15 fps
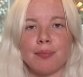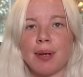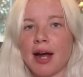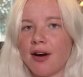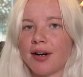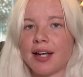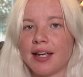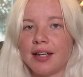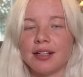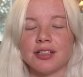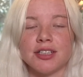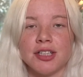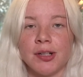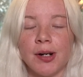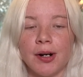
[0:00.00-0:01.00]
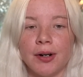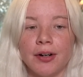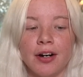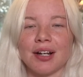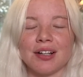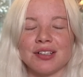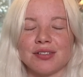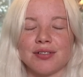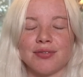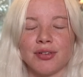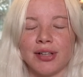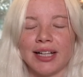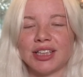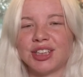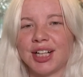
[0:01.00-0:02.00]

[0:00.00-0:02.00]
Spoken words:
parakeets, you know, because for like